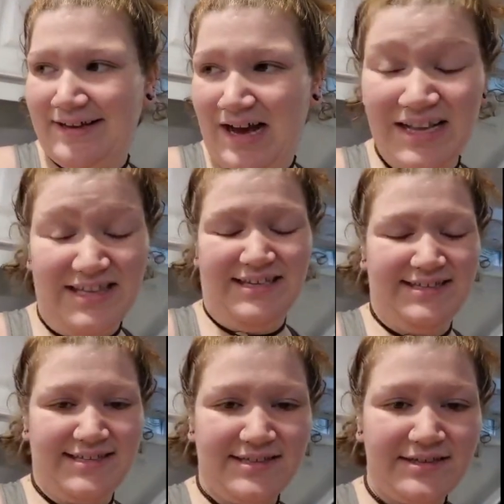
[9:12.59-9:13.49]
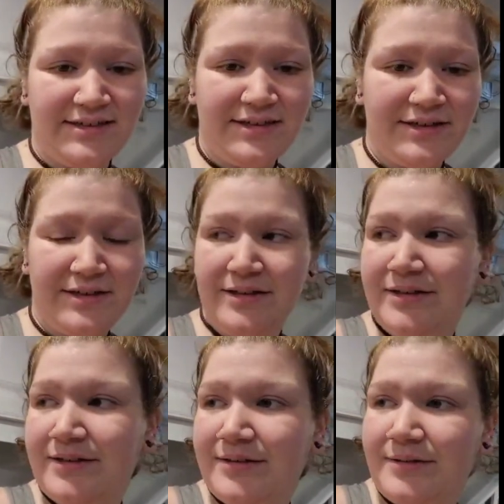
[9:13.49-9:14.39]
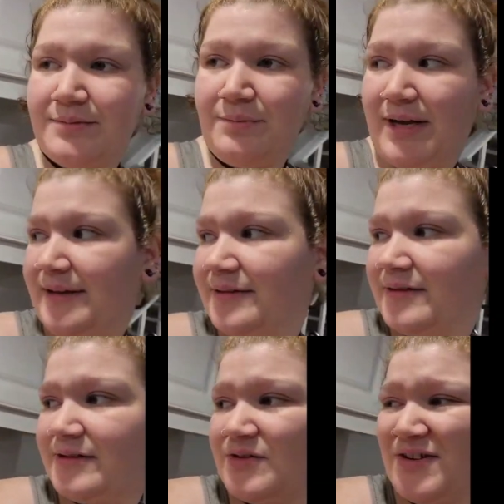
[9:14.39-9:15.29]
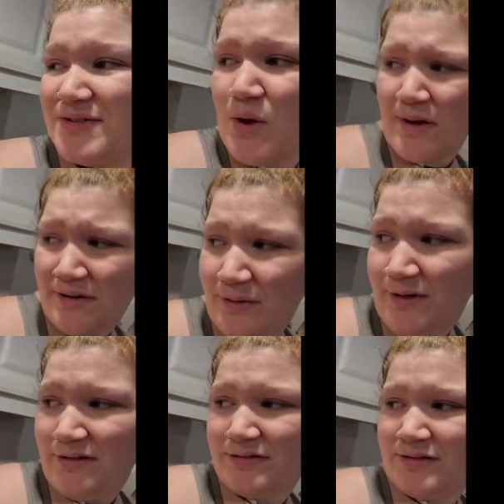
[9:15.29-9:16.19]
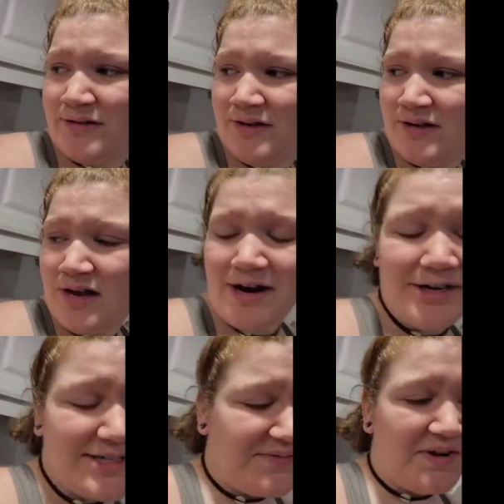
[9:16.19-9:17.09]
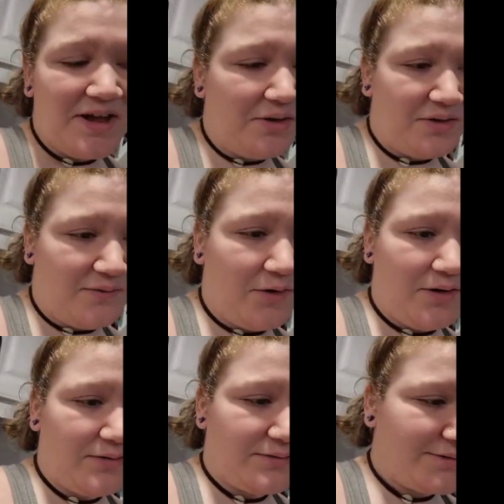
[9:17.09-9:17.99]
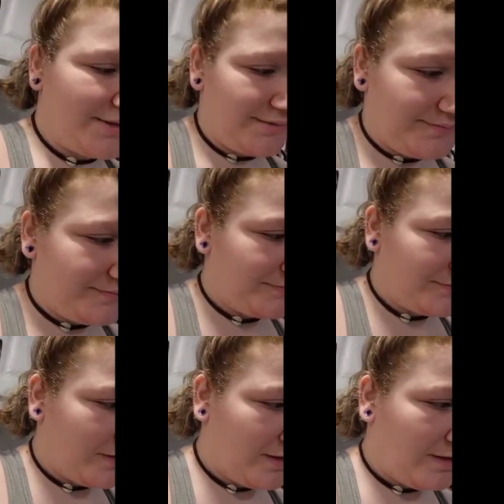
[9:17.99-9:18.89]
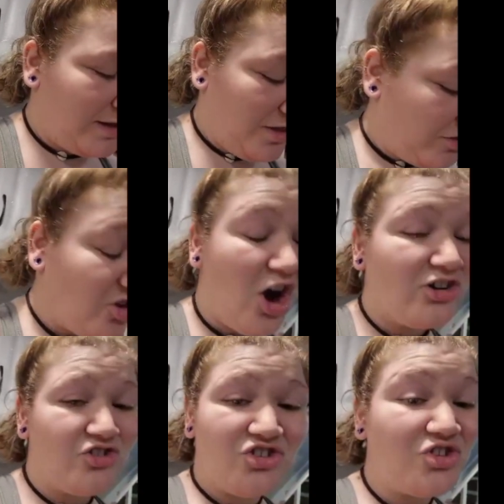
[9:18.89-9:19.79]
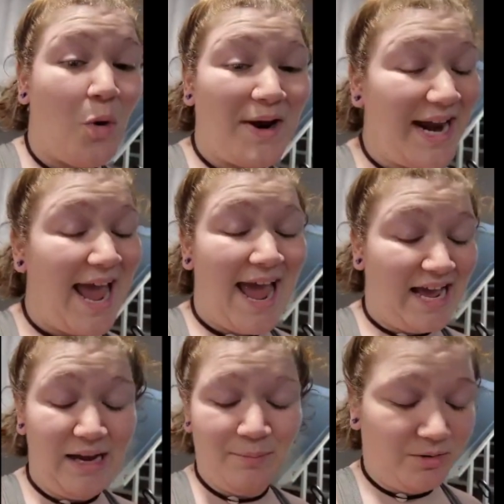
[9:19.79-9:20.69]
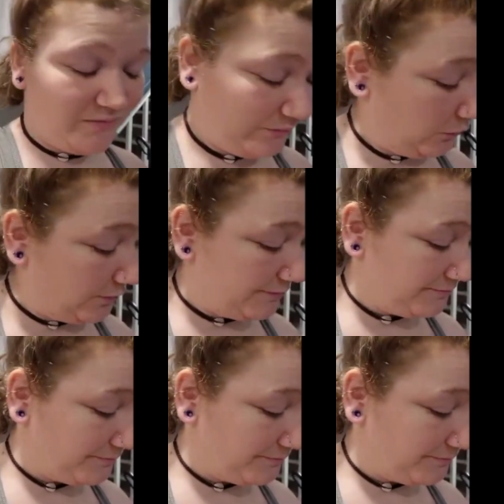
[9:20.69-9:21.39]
onions. But so I use coconut oil. I heard it's very healthy for you. So the dog's just going ham on the floor.